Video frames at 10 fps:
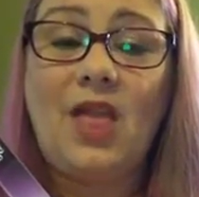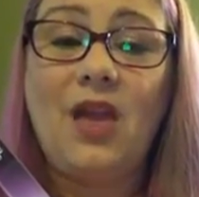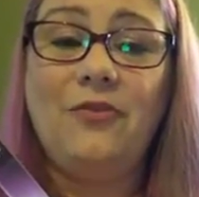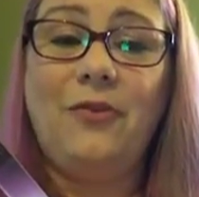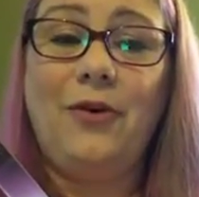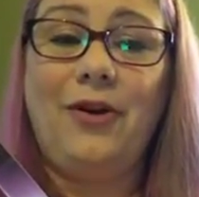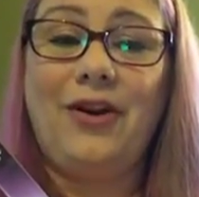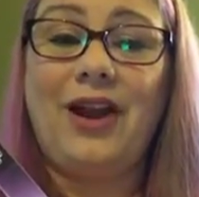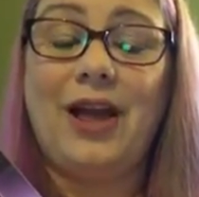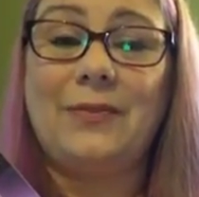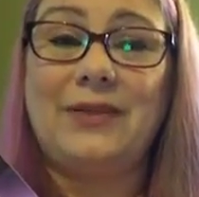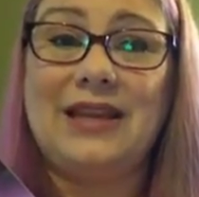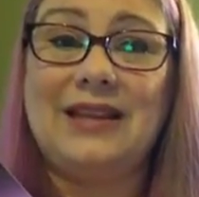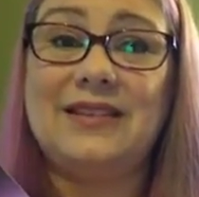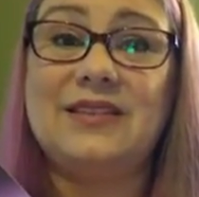for
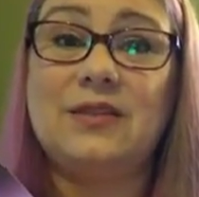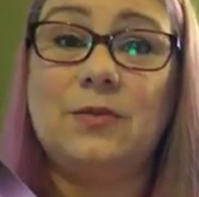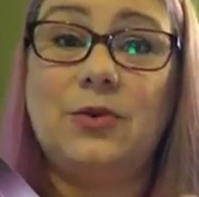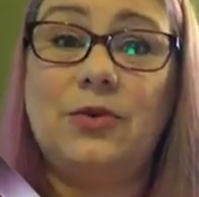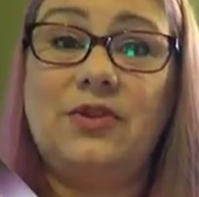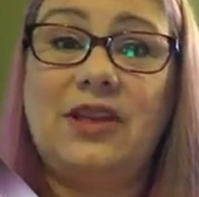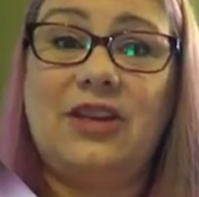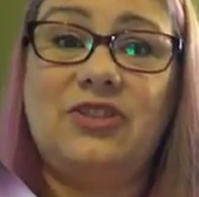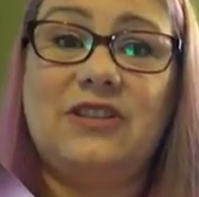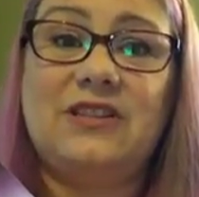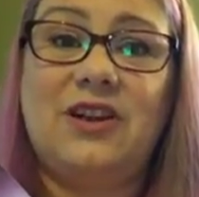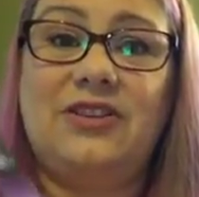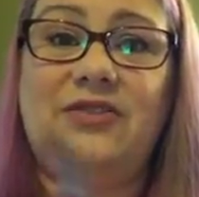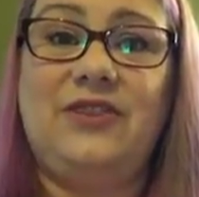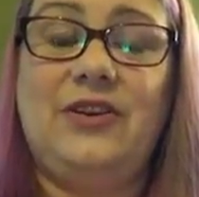getting the smooth edges on
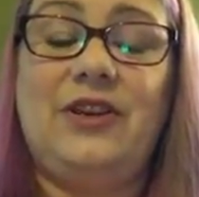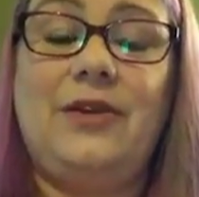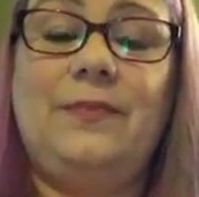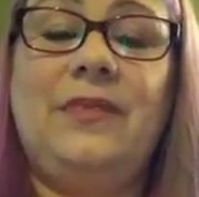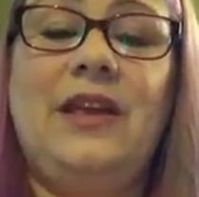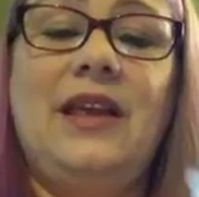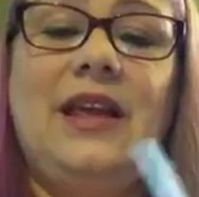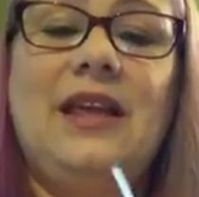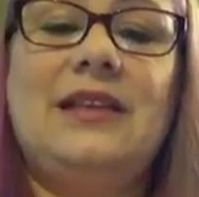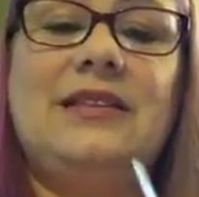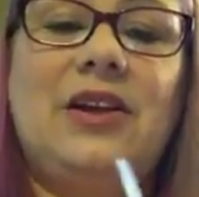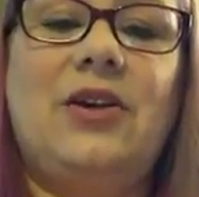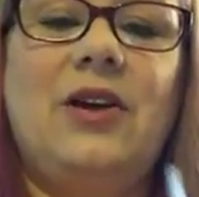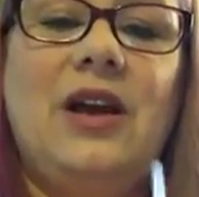your fingernail. So